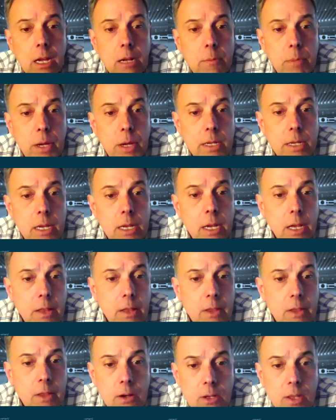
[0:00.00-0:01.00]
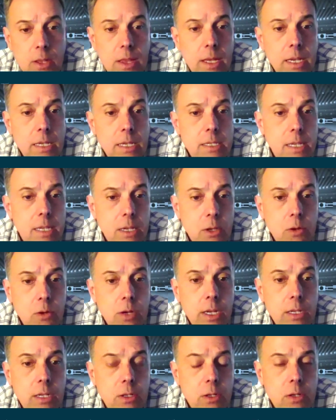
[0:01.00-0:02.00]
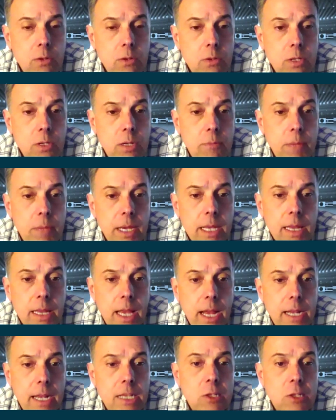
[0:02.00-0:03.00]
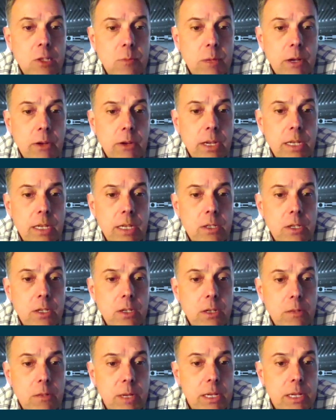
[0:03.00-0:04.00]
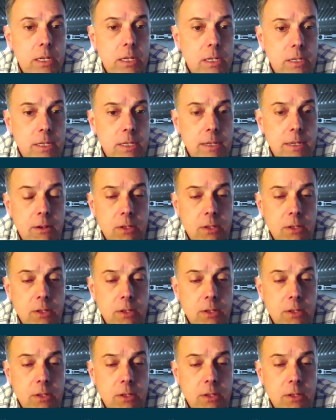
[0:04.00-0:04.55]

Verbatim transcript: but there are things that you can do to make that experience good, because